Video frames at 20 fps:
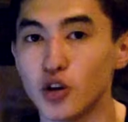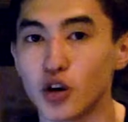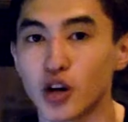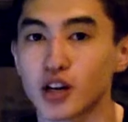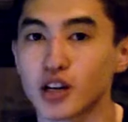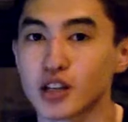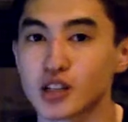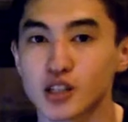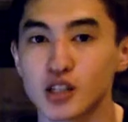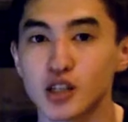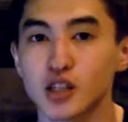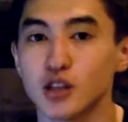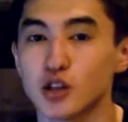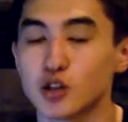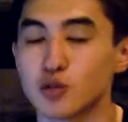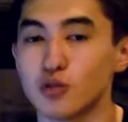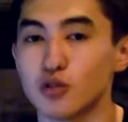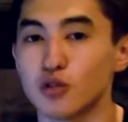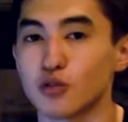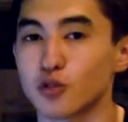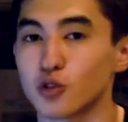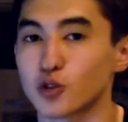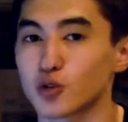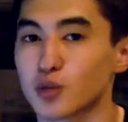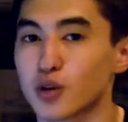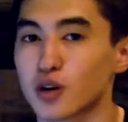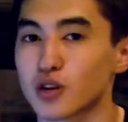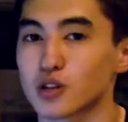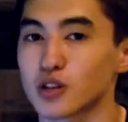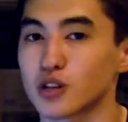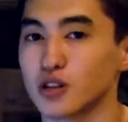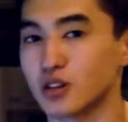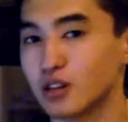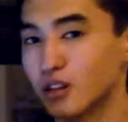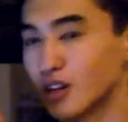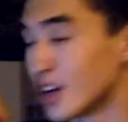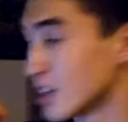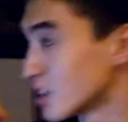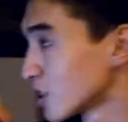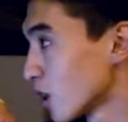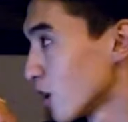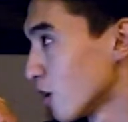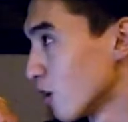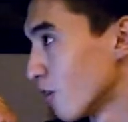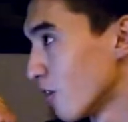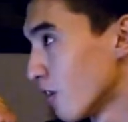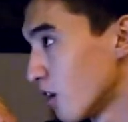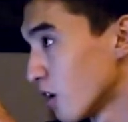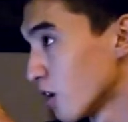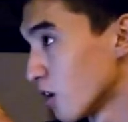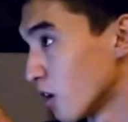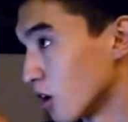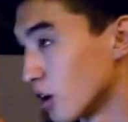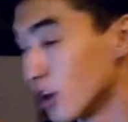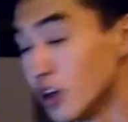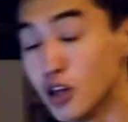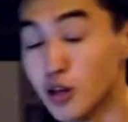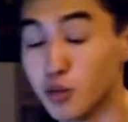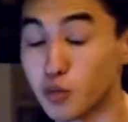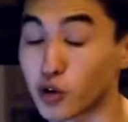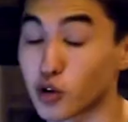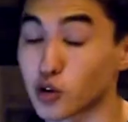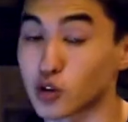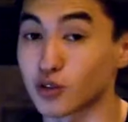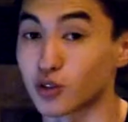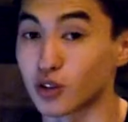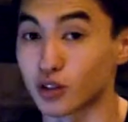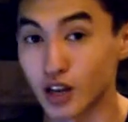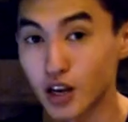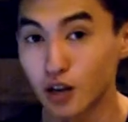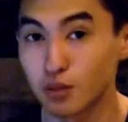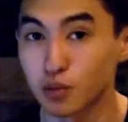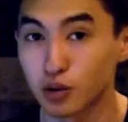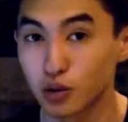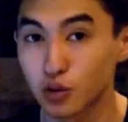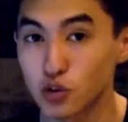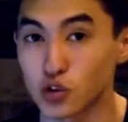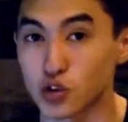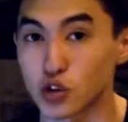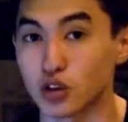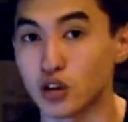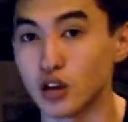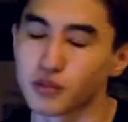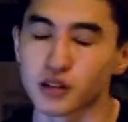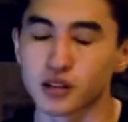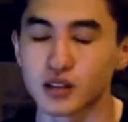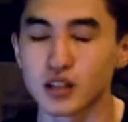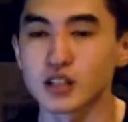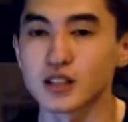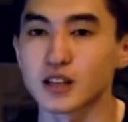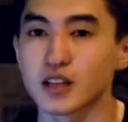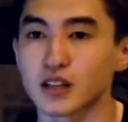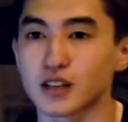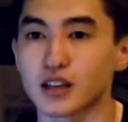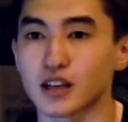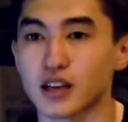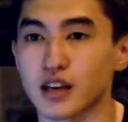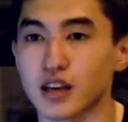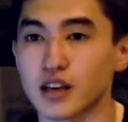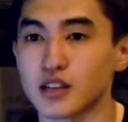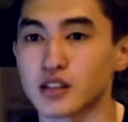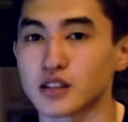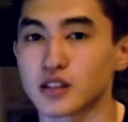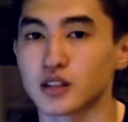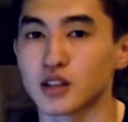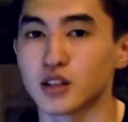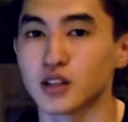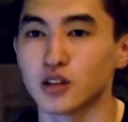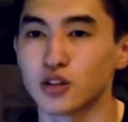you cannot see these beautiful sparks in the night sky of Hong Kong because of the light pollution, but that's not the case.